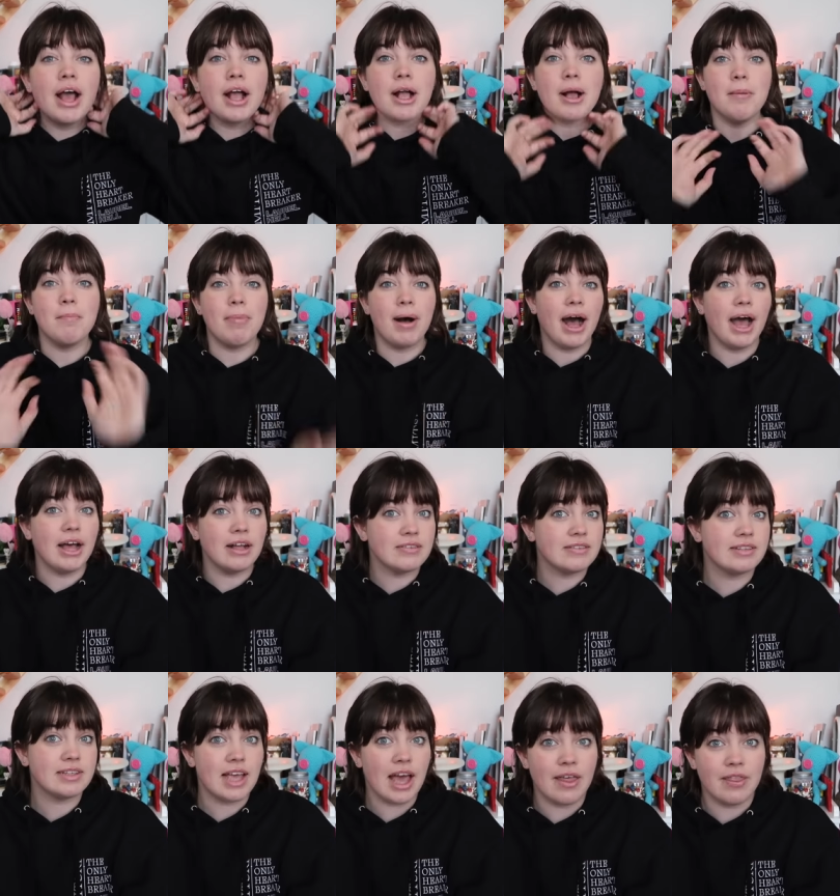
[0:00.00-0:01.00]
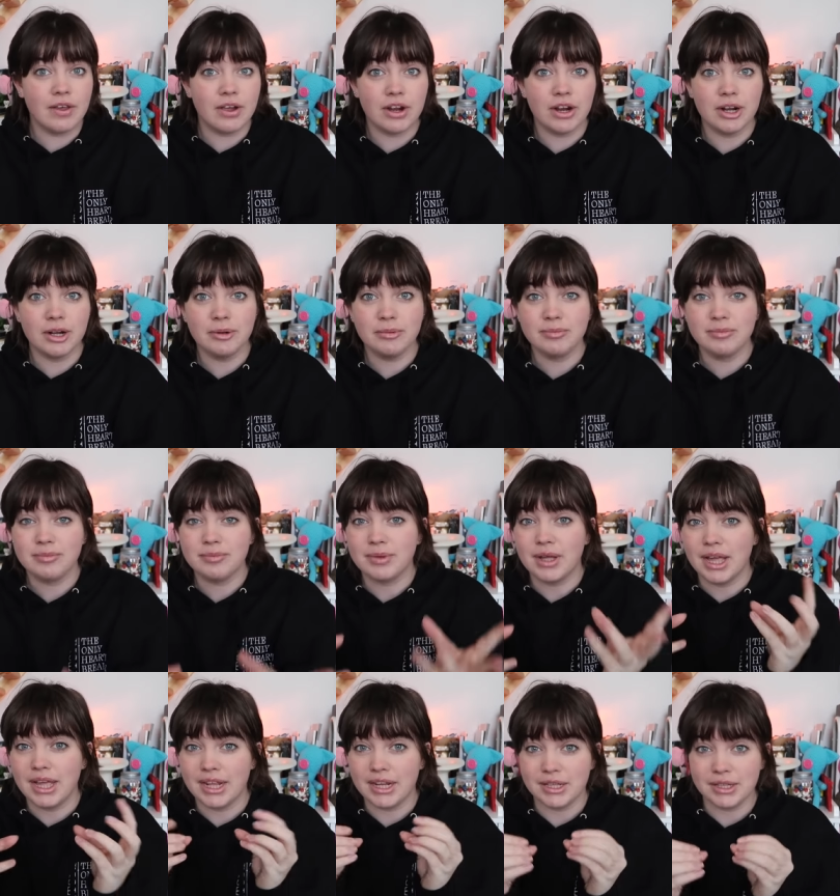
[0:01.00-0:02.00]
compiled together
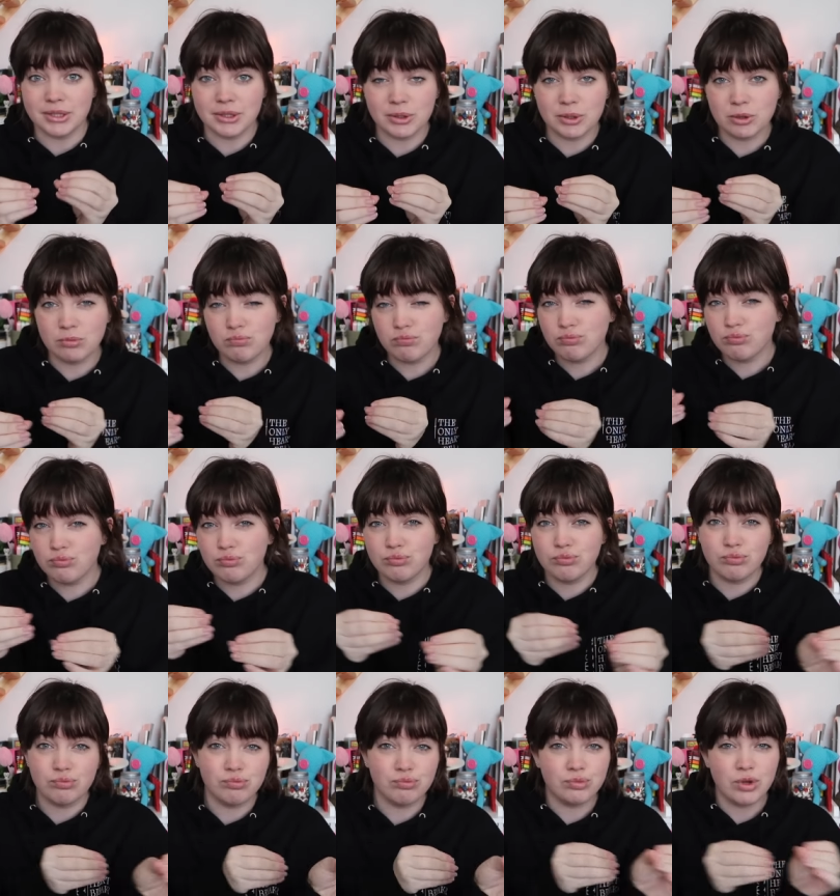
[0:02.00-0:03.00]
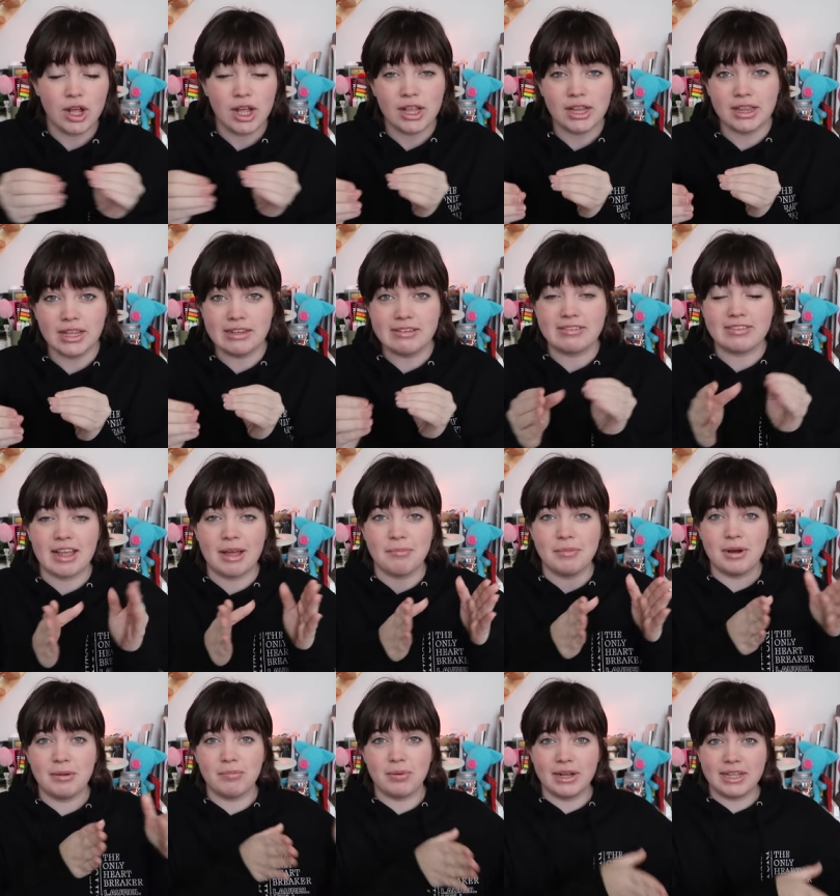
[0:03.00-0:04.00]
in a little list. I'm
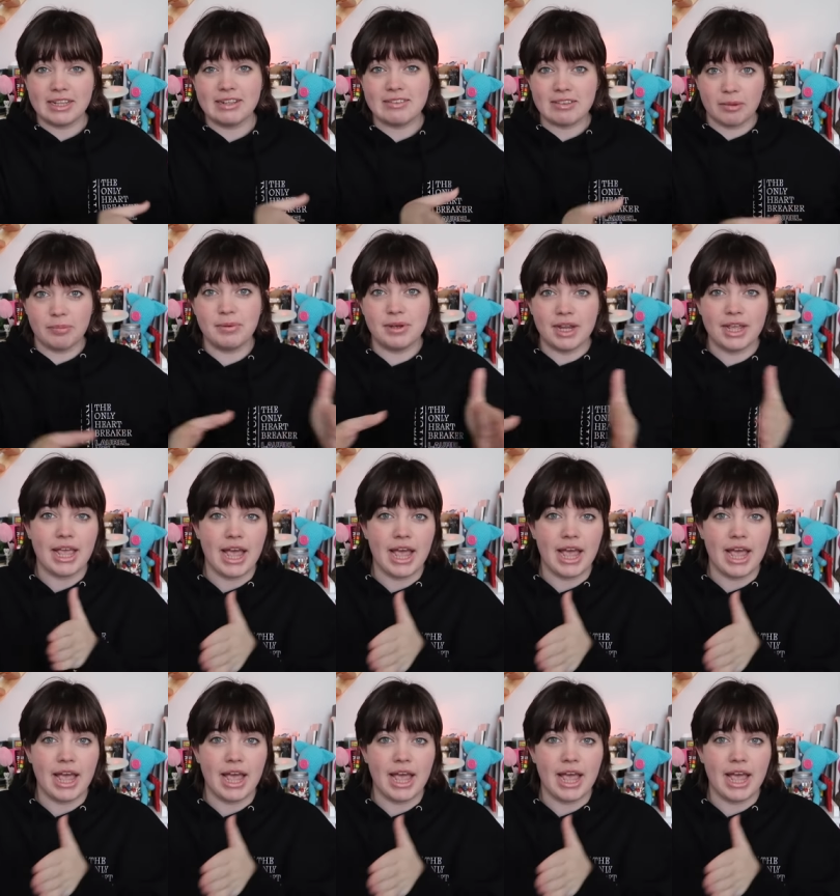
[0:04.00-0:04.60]
gonna break this up into